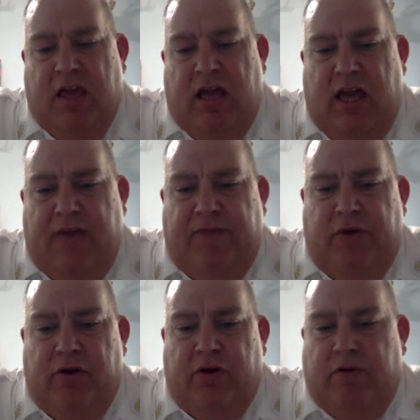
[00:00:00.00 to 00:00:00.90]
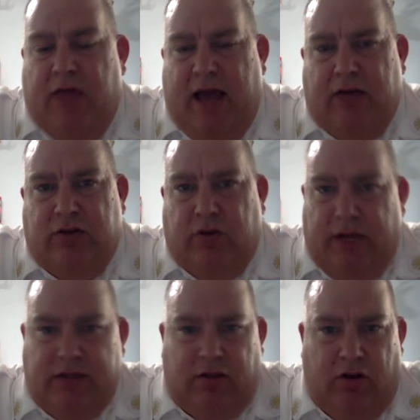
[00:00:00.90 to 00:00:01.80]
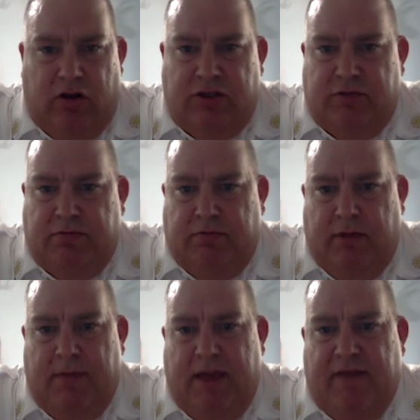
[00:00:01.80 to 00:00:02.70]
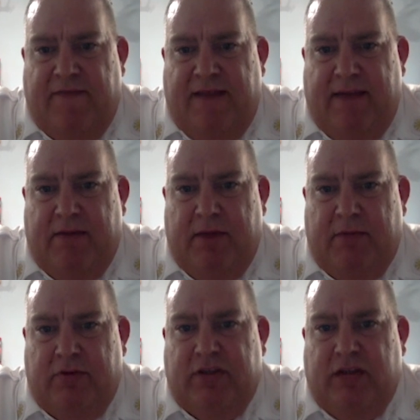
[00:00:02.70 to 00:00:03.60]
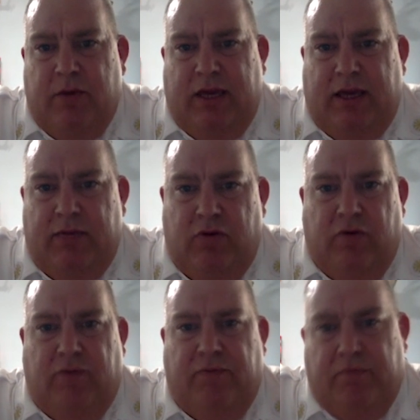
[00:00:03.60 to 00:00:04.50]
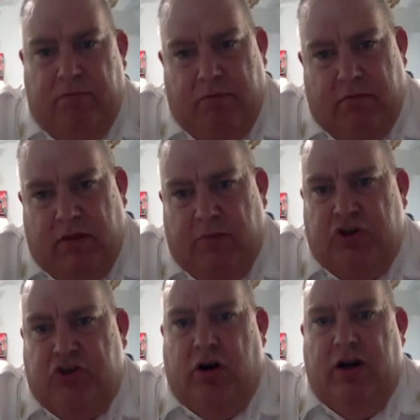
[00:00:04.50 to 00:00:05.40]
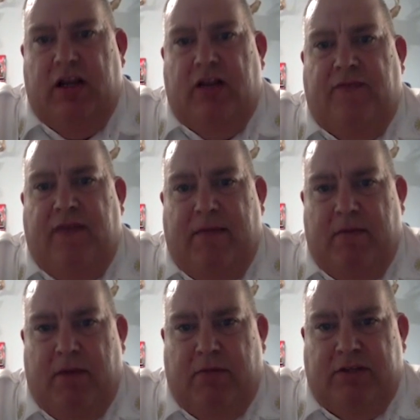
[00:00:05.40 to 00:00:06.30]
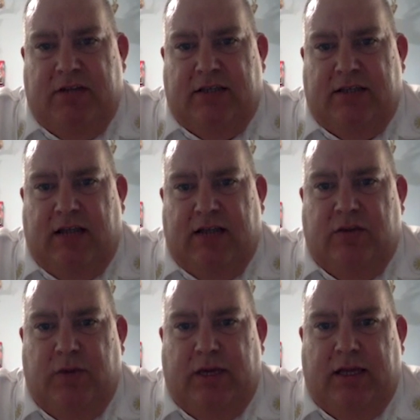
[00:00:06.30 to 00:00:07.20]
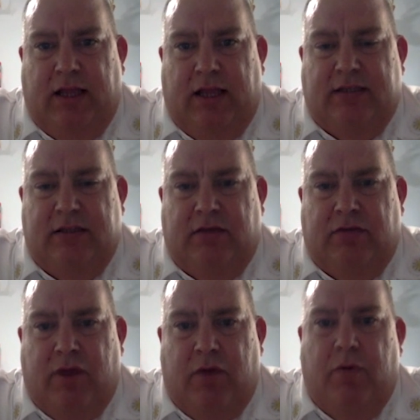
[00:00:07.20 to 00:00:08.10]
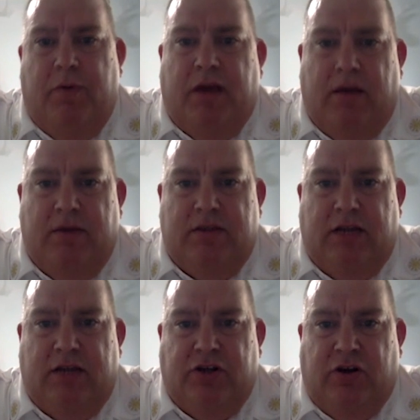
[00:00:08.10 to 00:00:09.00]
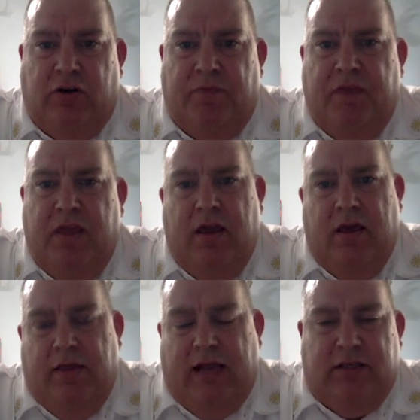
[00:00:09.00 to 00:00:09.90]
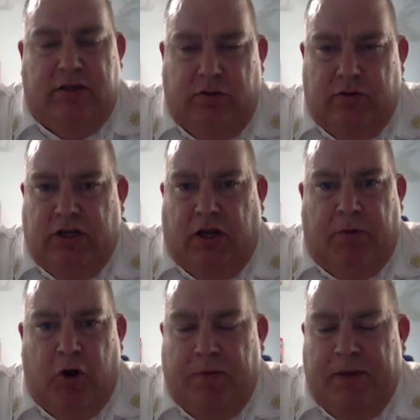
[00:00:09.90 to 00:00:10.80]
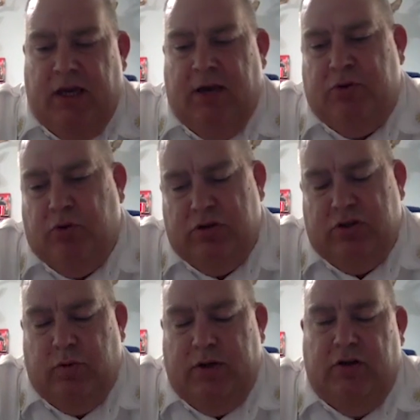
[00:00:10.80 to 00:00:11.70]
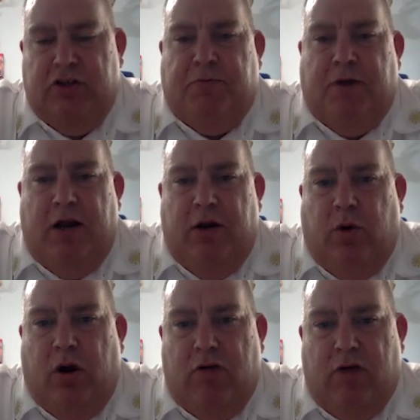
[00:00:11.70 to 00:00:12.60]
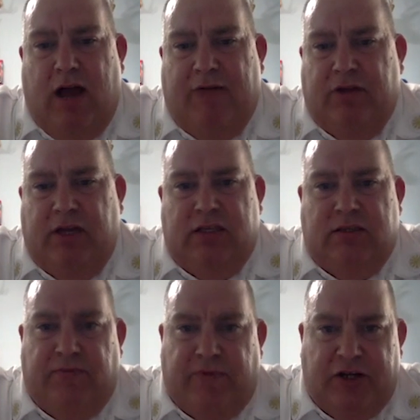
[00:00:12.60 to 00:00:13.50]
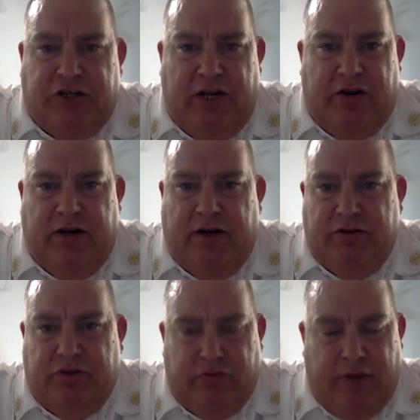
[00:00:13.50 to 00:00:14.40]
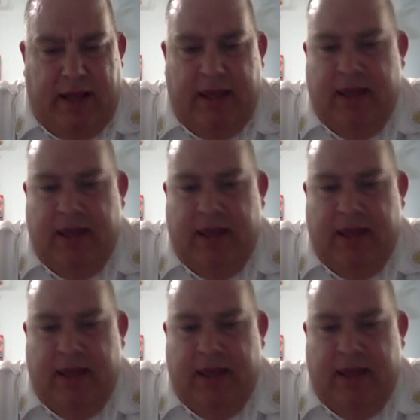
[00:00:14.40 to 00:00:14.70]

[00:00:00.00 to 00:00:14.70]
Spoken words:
If your household has a large amount of family members and we can move the majority of the family members outside so we can lessen the threat when we come inside your home. That's a huge help. Opening up doors and windows prior to our arrival to get some fresh air in there is great.